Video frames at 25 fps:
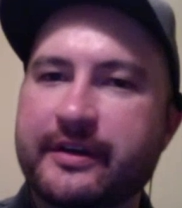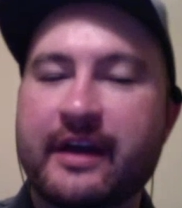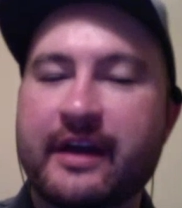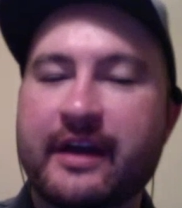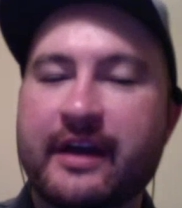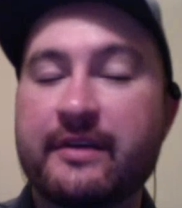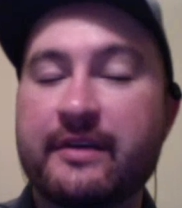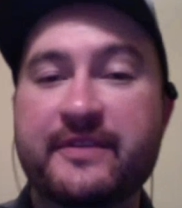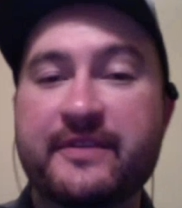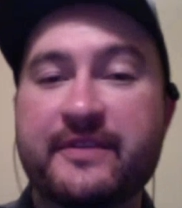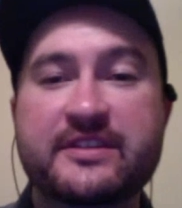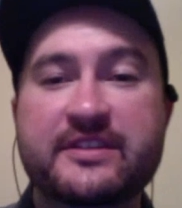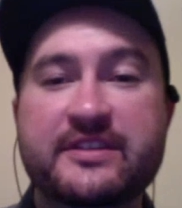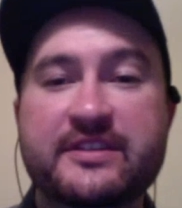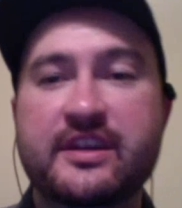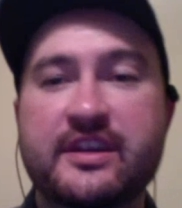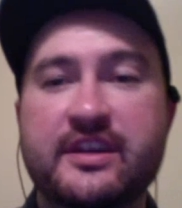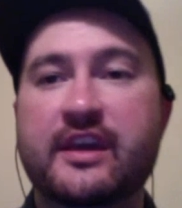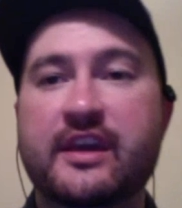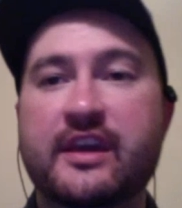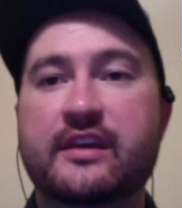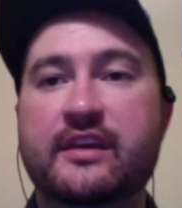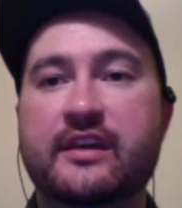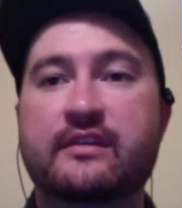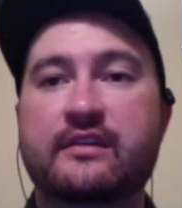Now,
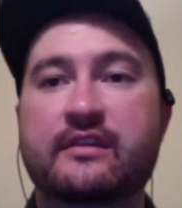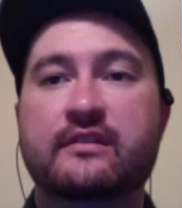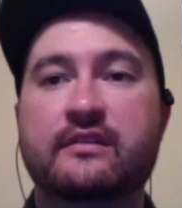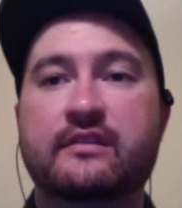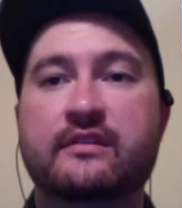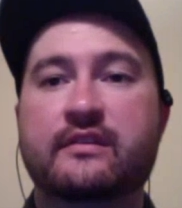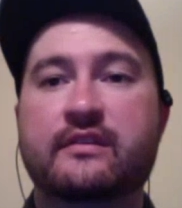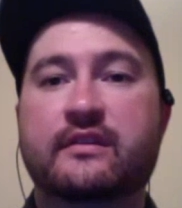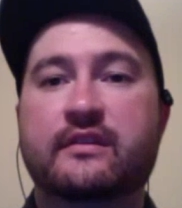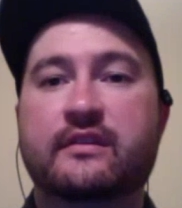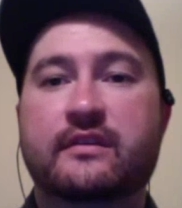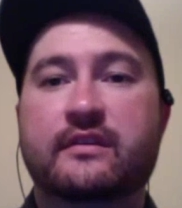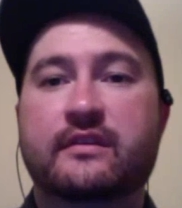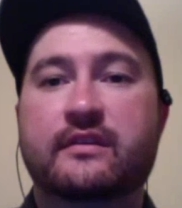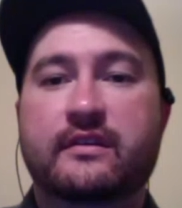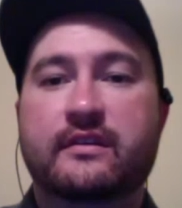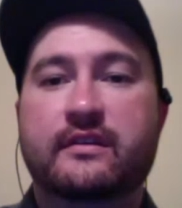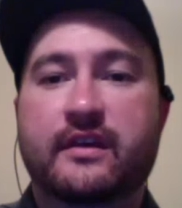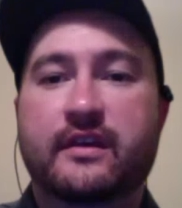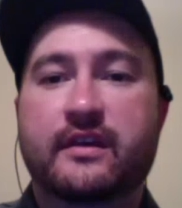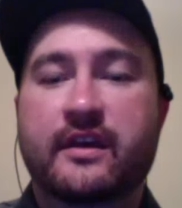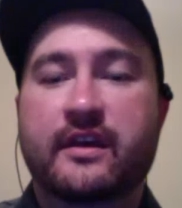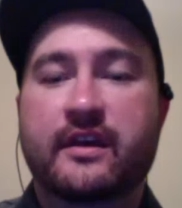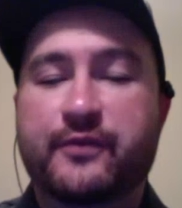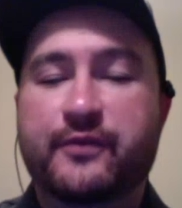
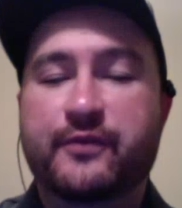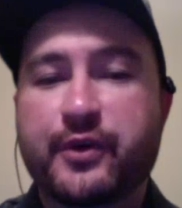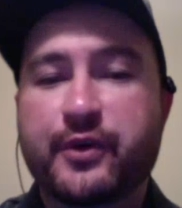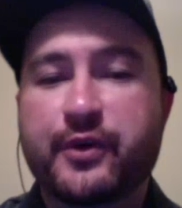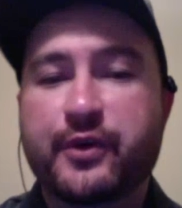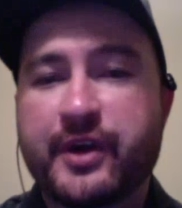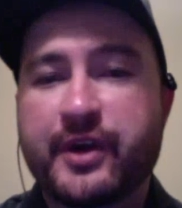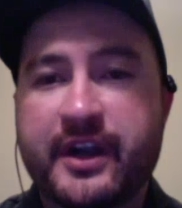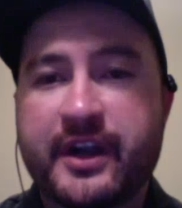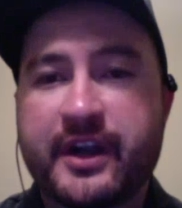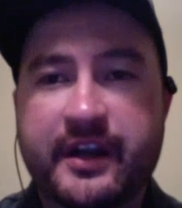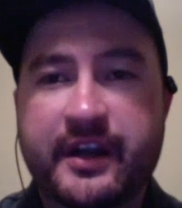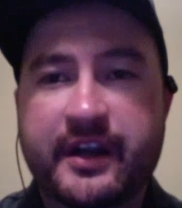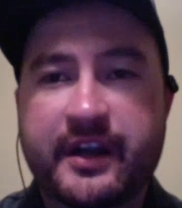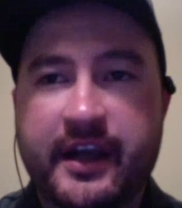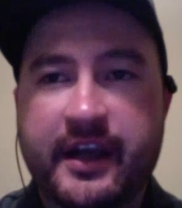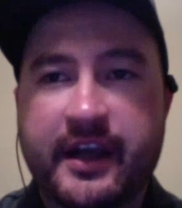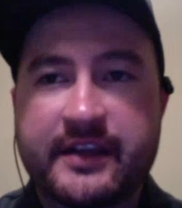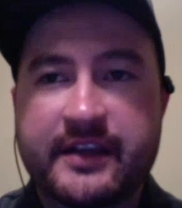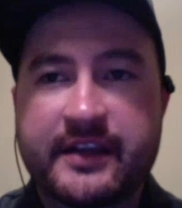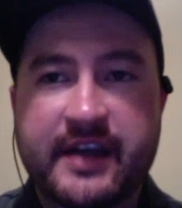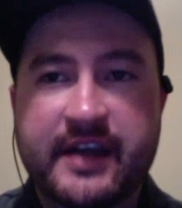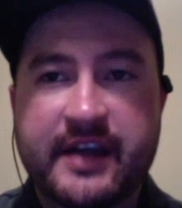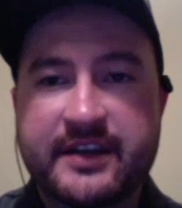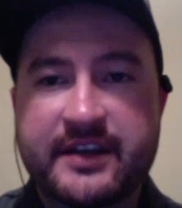if you're in
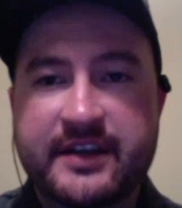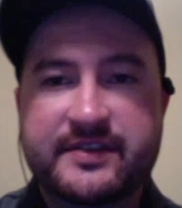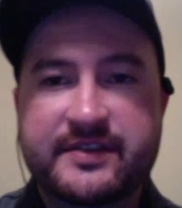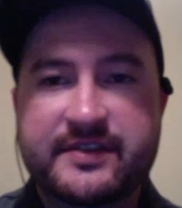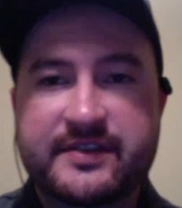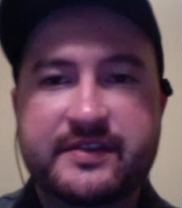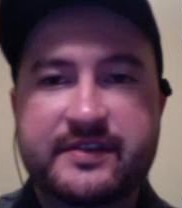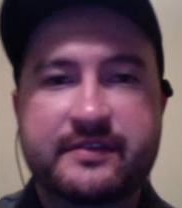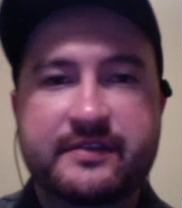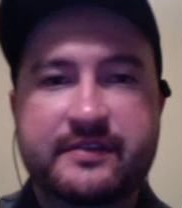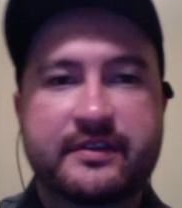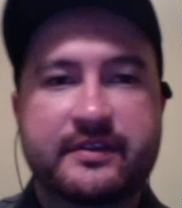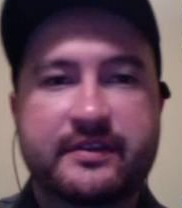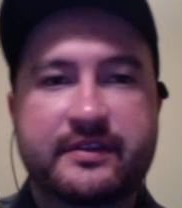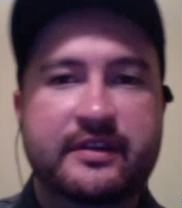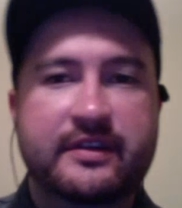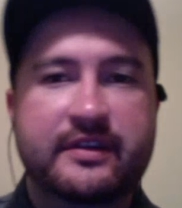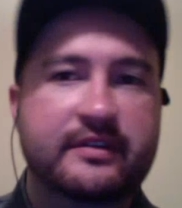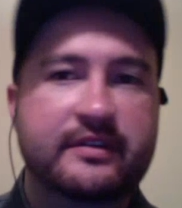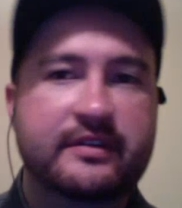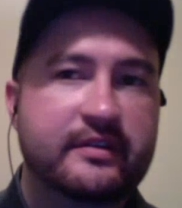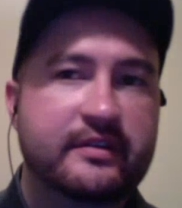a dynasty league